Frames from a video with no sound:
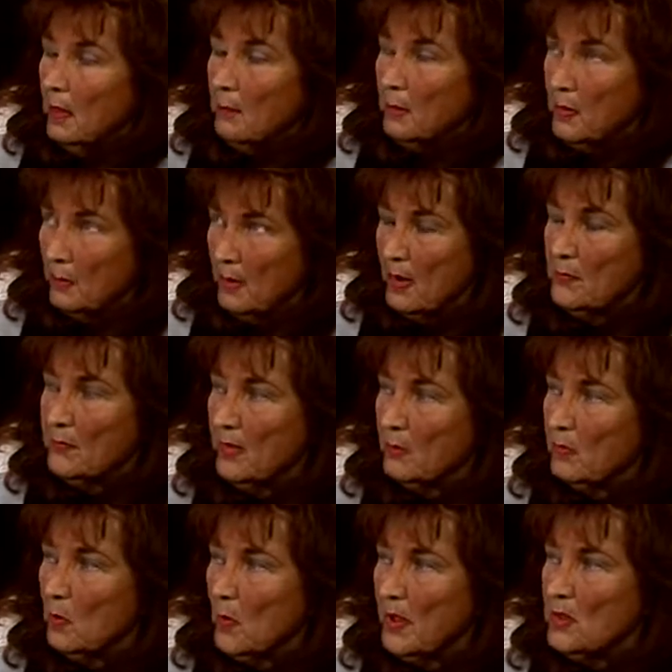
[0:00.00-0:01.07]
promote them
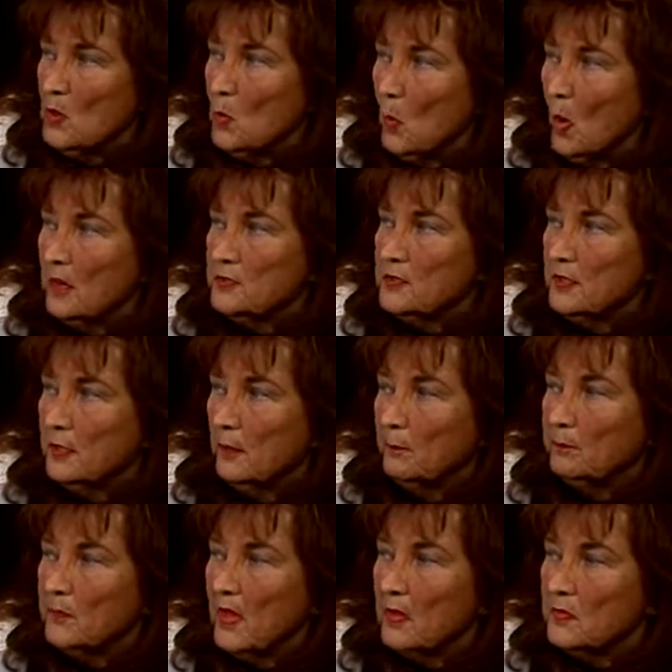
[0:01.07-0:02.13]
the way you want to.
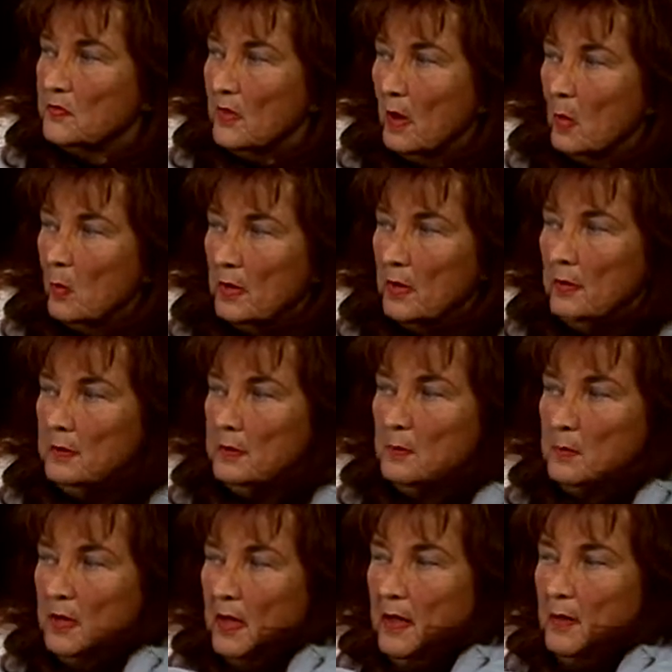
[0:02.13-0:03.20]
So we're going to
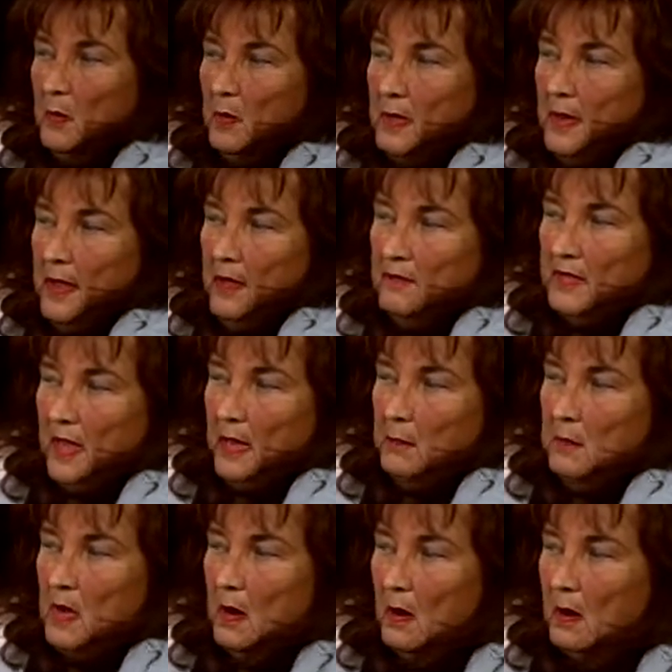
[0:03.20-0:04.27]
play. We're going to have
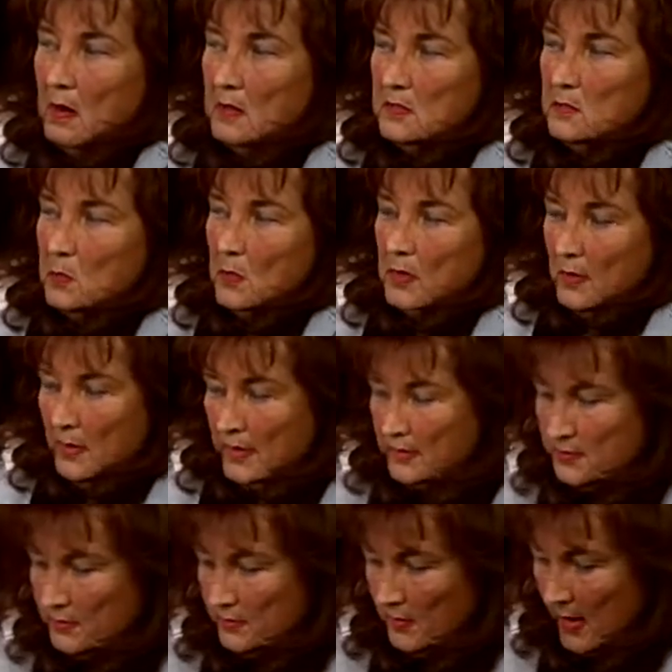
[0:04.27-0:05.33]
game cards. We're going
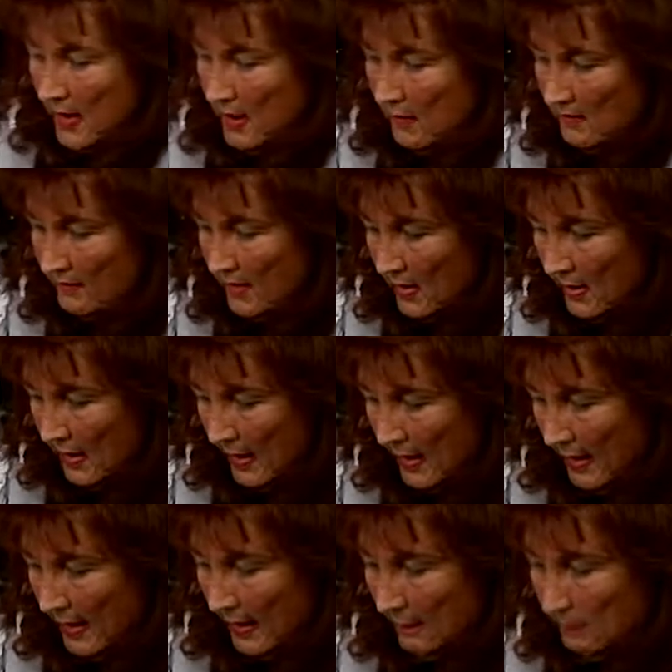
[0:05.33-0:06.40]
to have
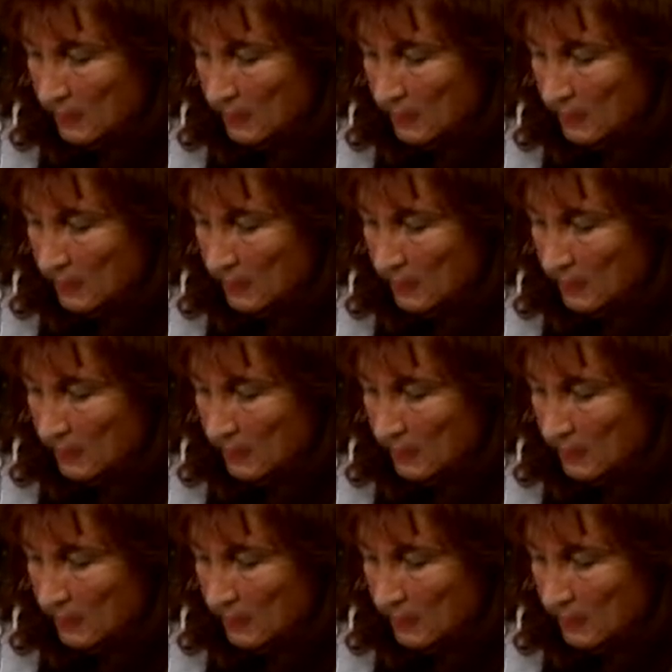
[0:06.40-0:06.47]
a